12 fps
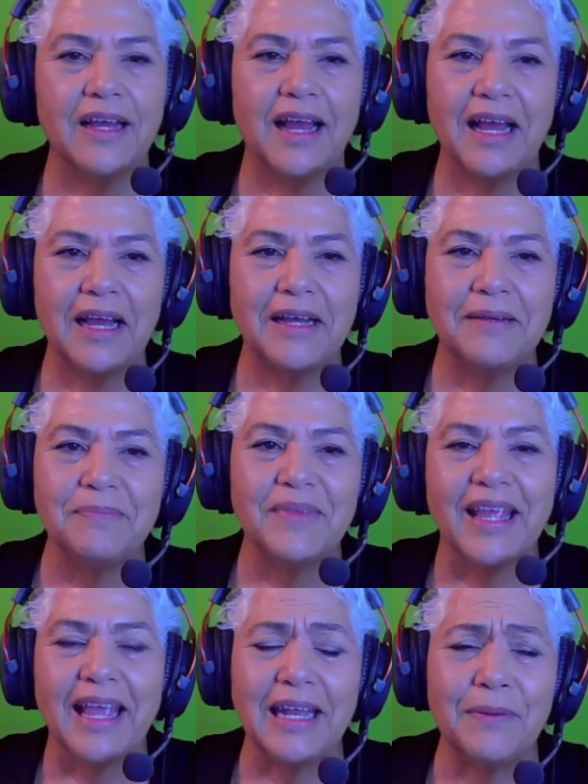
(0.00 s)
Uh,
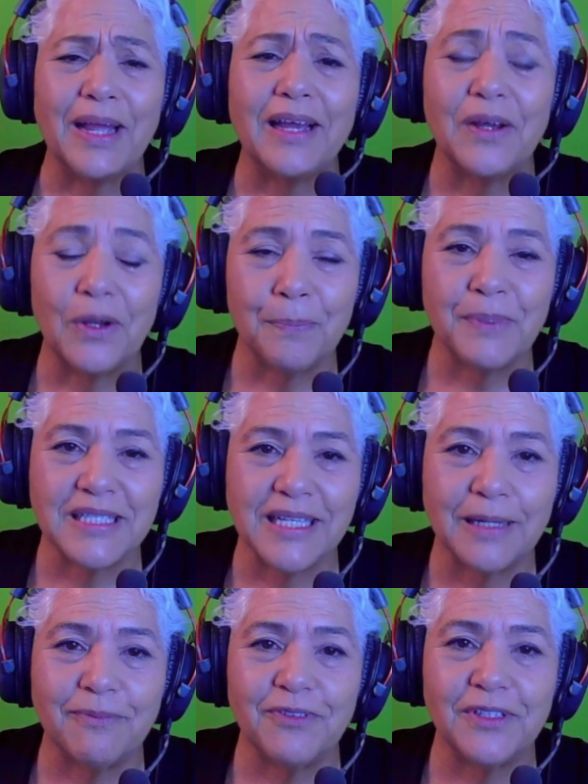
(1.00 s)
anyway, I hope it's
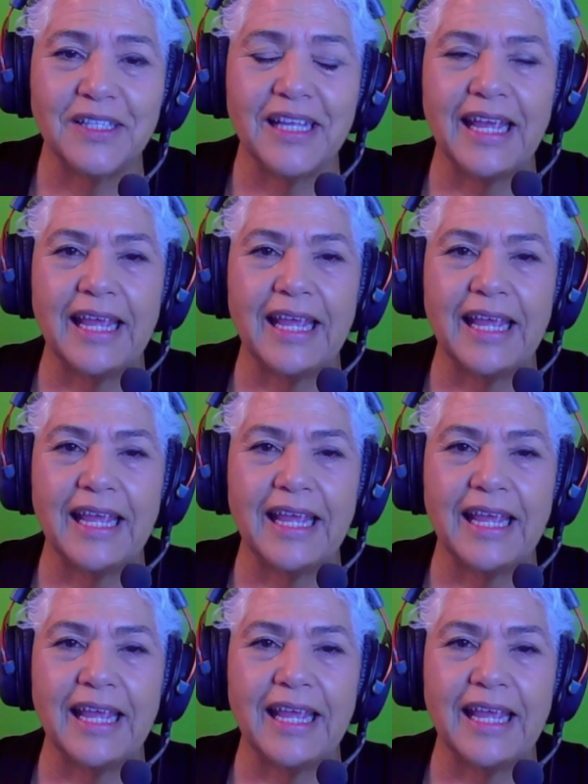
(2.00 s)
helpful.